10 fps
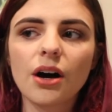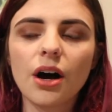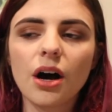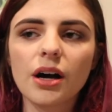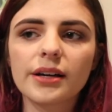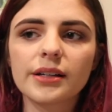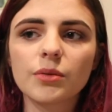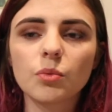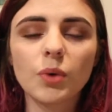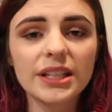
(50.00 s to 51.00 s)

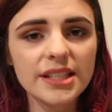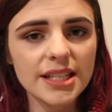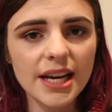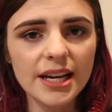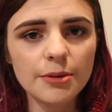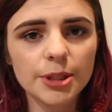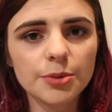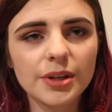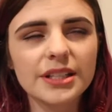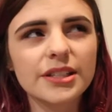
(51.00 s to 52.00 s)
on Wednesday, which
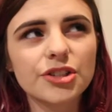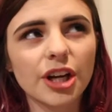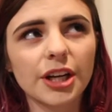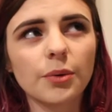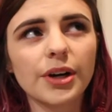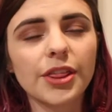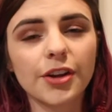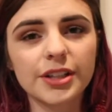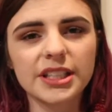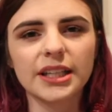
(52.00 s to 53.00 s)
was January
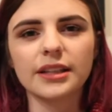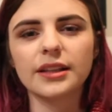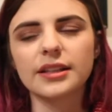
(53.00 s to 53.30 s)
13th,